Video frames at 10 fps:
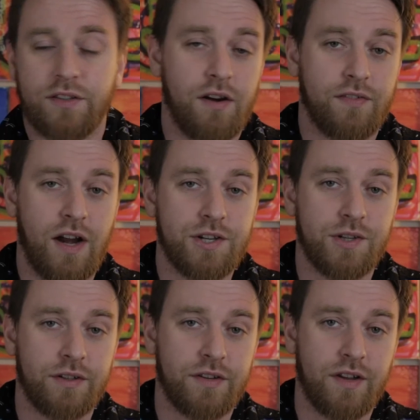tough guy
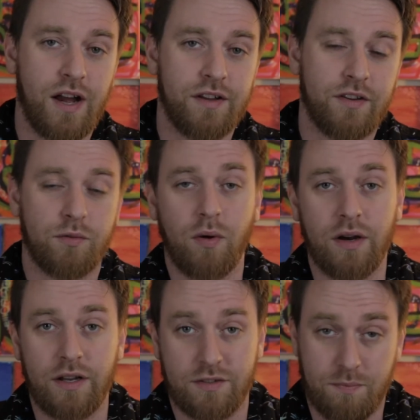shirt designs is
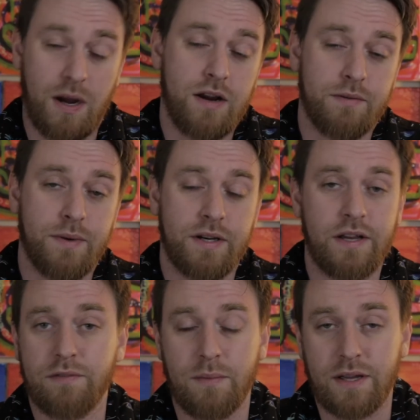what inspired me to
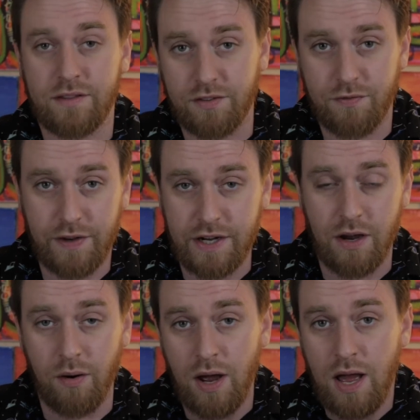even make this
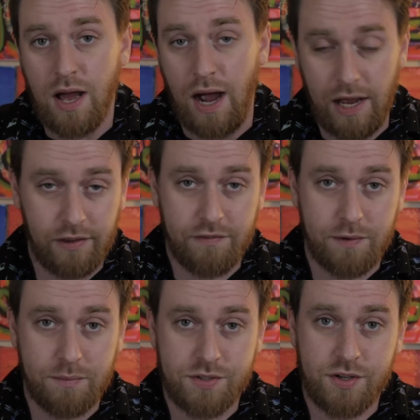video. I live
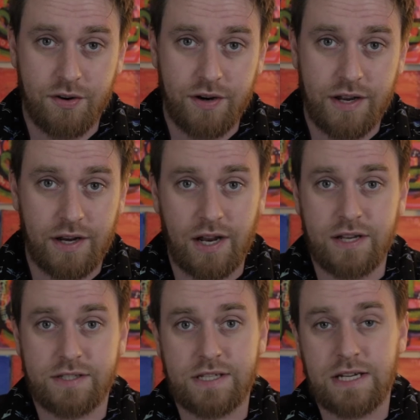in Missouri, and
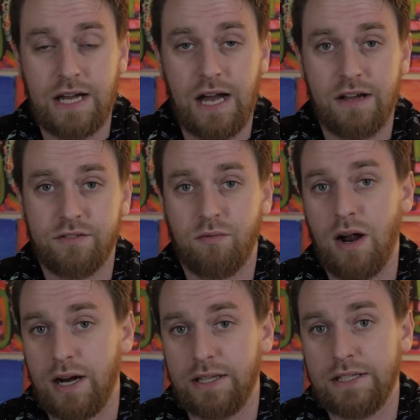I see guys
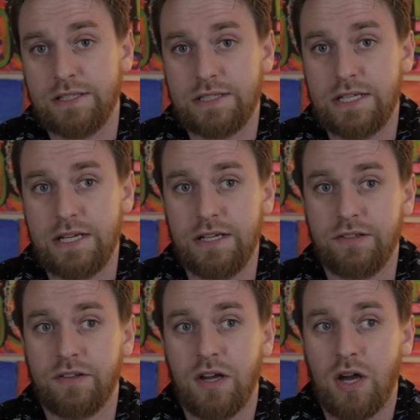rocking these
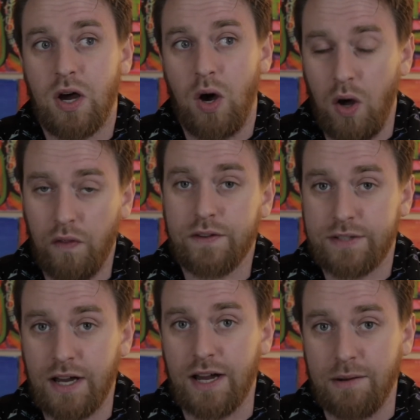tees all the
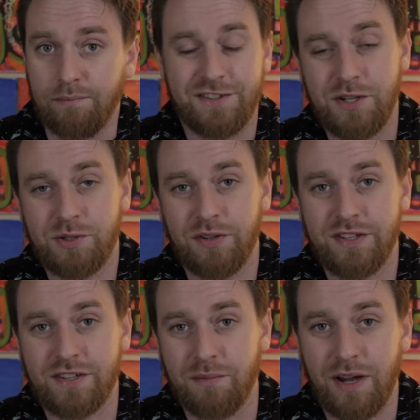time. It's usually
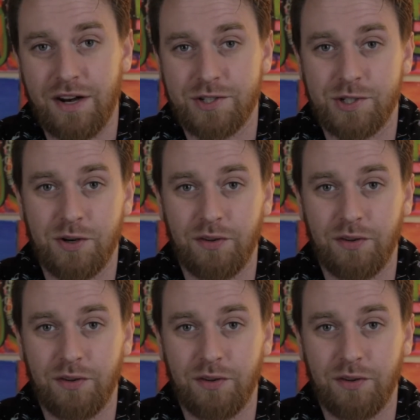some kind of shirt